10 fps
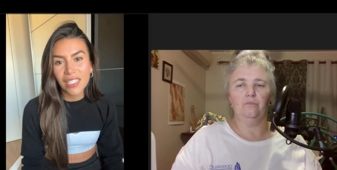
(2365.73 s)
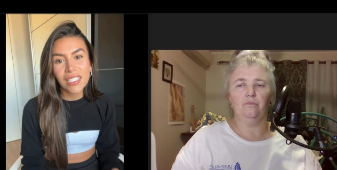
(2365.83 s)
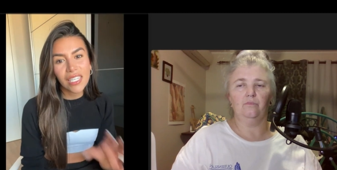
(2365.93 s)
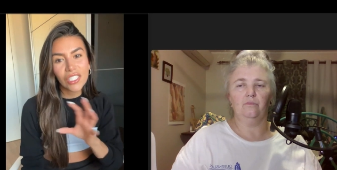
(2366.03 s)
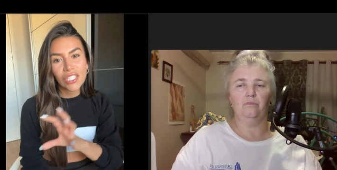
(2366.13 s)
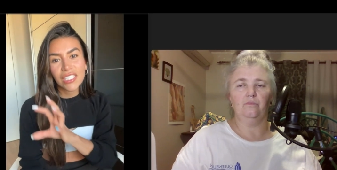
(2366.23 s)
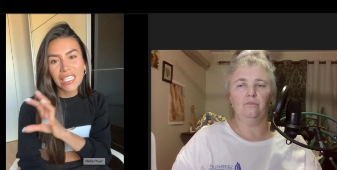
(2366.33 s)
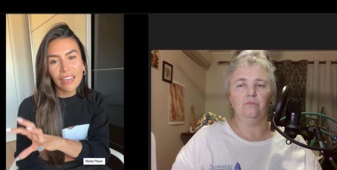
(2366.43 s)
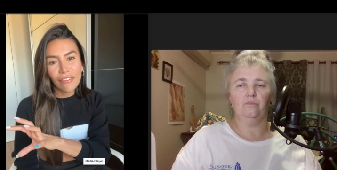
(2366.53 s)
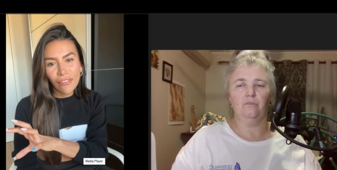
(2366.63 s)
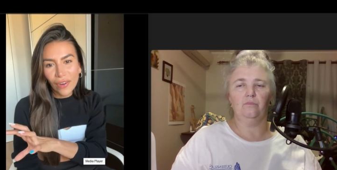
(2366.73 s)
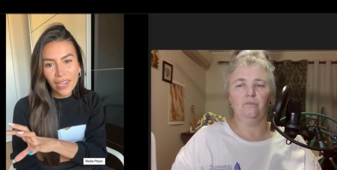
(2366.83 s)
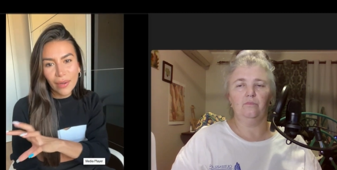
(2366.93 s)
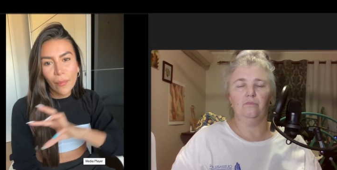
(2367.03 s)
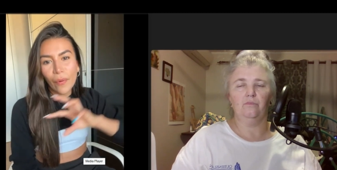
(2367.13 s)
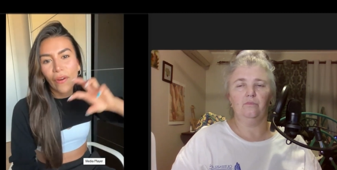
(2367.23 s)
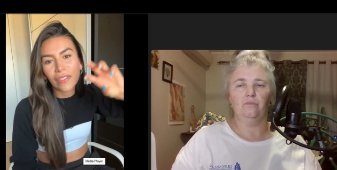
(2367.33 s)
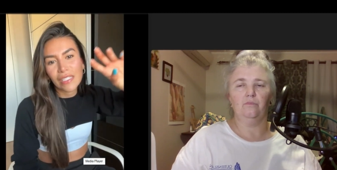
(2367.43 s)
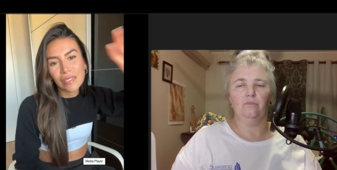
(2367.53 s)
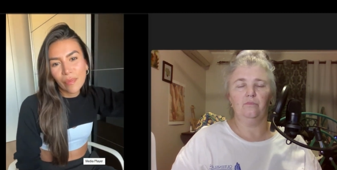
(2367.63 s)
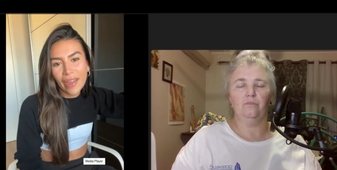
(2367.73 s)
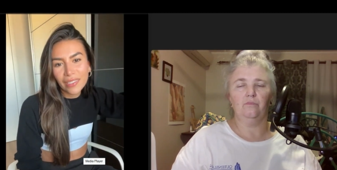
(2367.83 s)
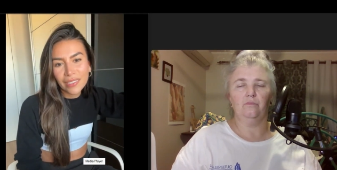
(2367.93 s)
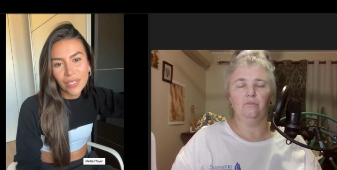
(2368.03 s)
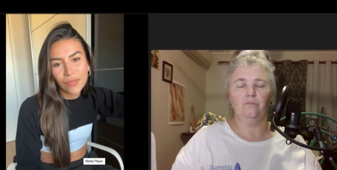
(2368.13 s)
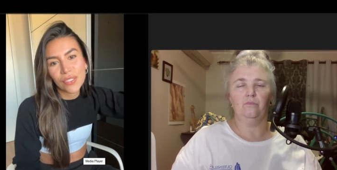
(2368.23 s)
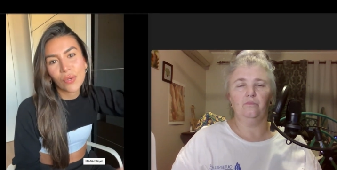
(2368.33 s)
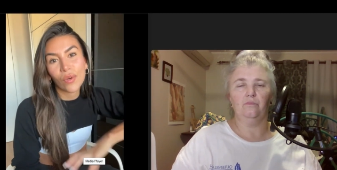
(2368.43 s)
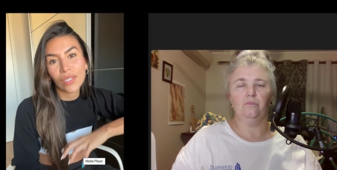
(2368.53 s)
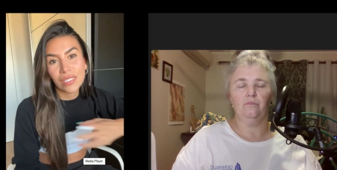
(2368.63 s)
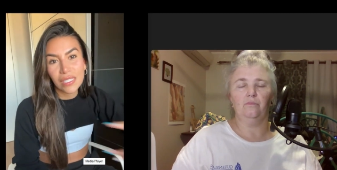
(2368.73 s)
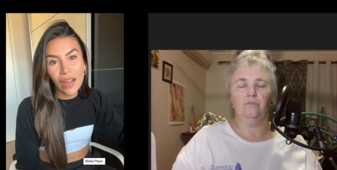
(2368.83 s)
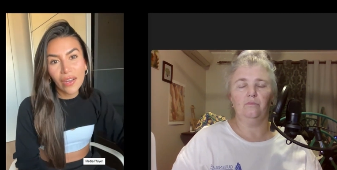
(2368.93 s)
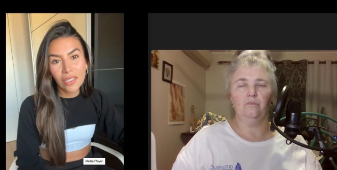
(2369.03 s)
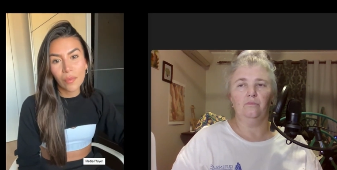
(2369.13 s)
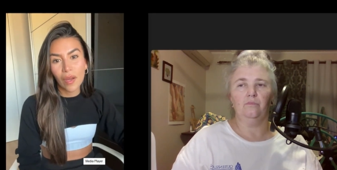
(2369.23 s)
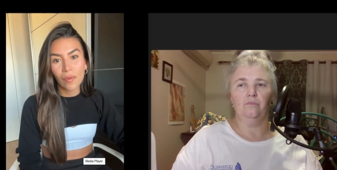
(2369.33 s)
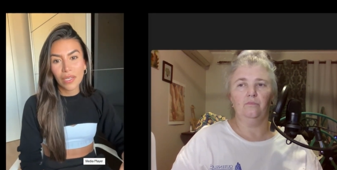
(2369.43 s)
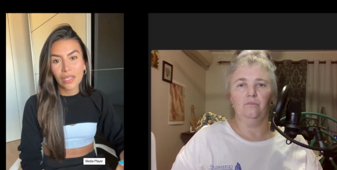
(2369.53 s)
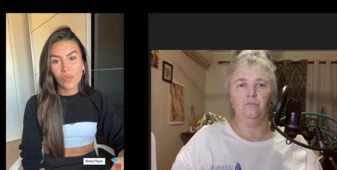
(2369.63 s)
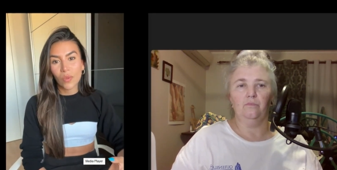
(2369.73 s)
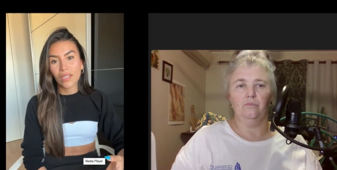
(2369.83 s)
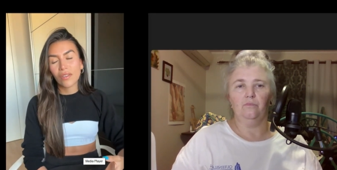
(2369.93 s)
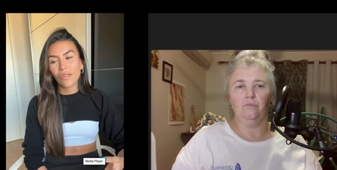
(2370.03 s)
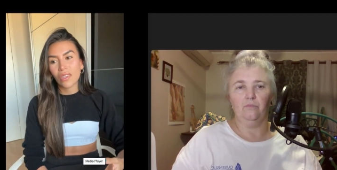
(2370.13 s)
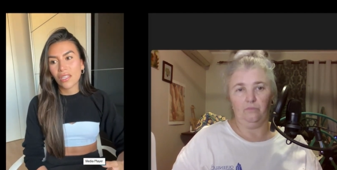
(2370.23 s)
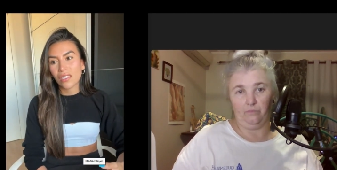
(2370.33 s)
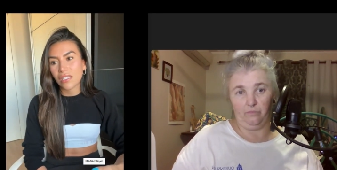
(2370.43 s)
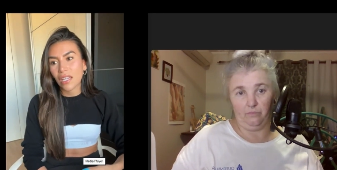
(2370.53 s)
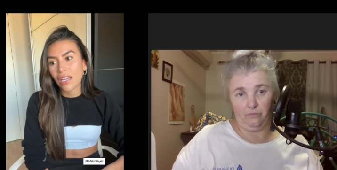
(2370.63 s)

Speaker 1: And this is such a different perspective to what is talked about because we live in